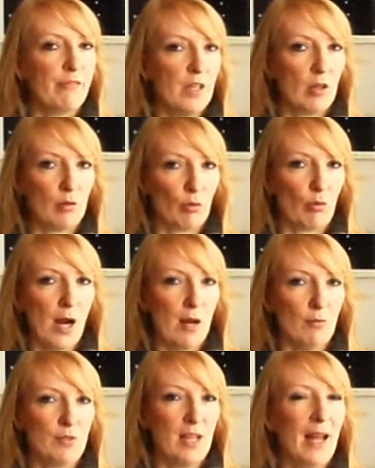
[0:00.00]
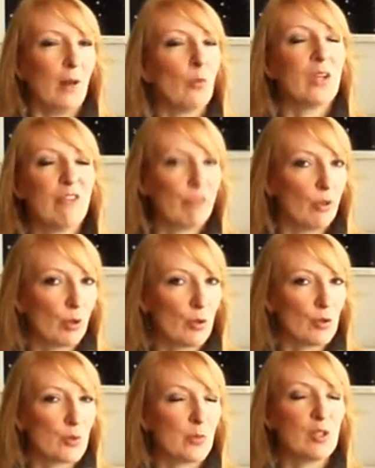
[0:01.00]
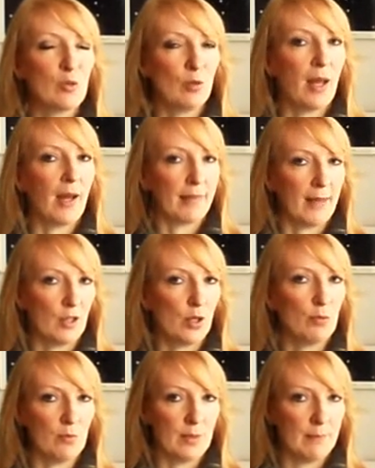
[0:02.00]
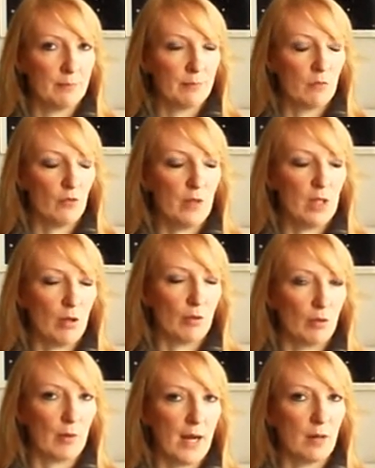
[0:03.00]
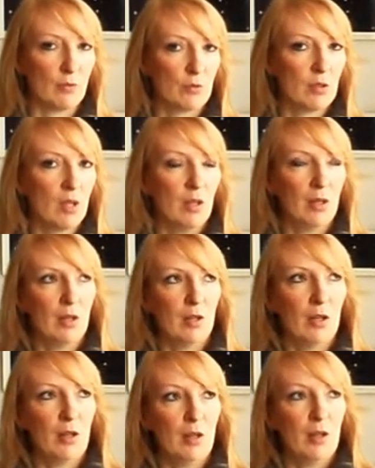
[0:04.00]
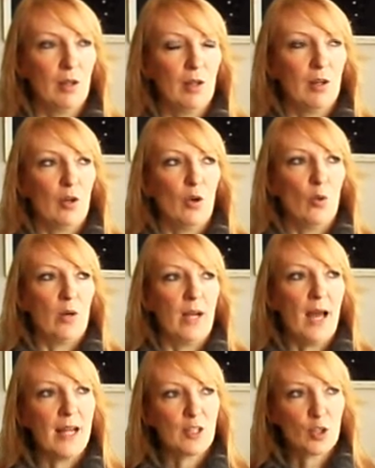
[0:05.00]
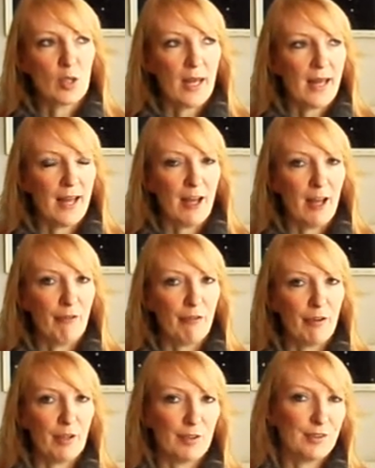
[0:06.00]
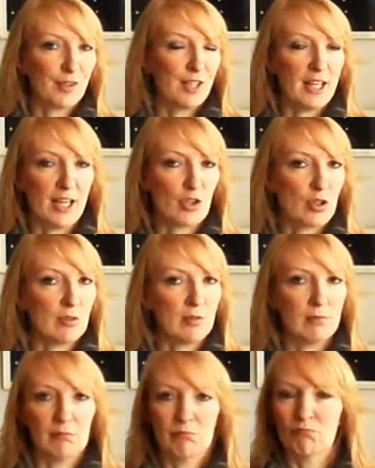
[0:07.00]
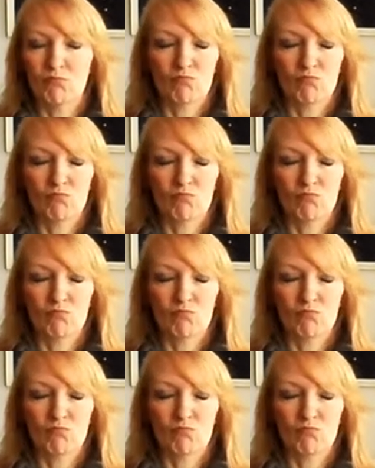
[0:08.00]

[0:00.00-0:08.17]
feet on the ground, and we Virgos, we do like that, don't we? Feet on the ground. We like to have the connection